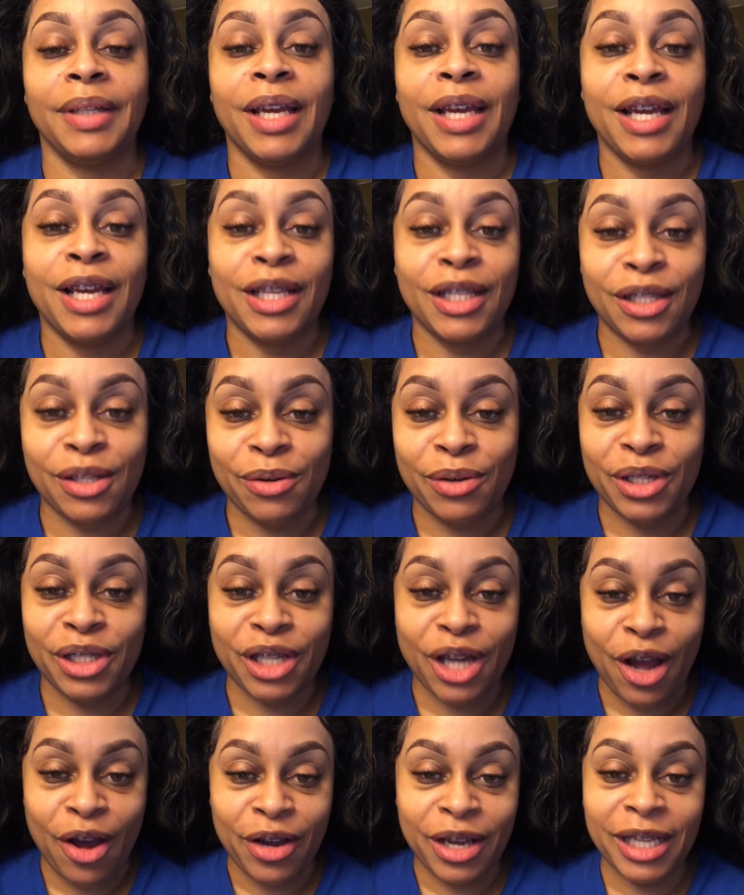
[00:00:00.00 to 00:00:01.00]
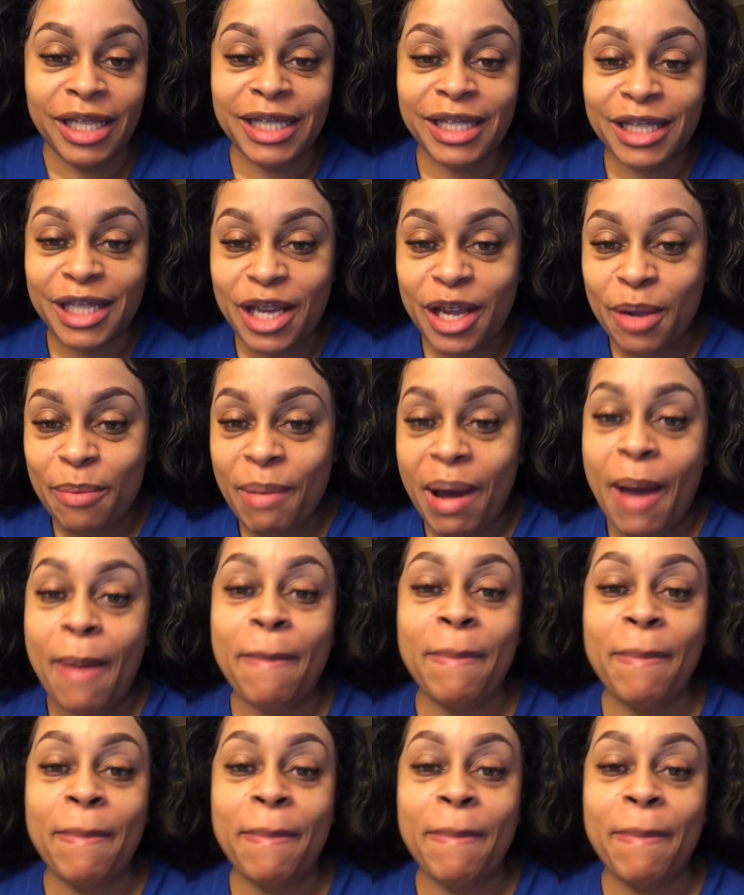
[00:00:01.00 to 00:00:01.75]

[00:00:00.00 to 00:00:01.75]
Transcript: So as y'all can see my